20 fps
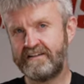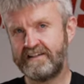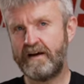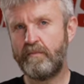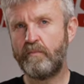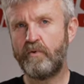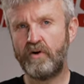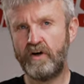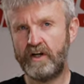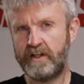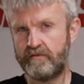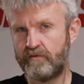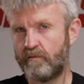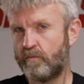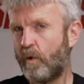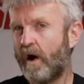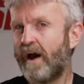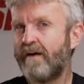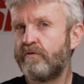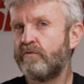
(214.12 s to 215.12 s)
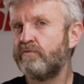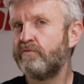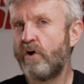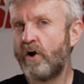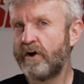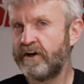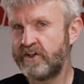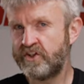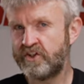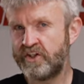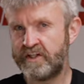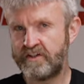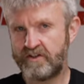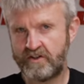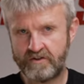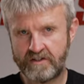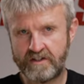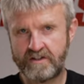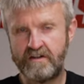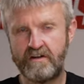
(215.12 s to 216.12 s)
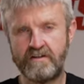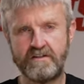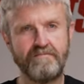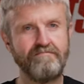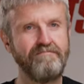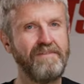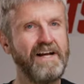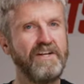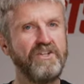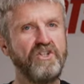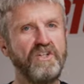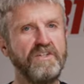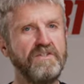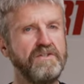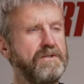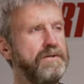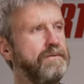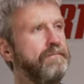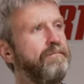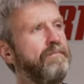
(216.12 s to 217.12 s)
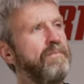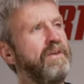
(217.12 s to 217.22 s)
separately from whatever riding jeans you decide to match it to.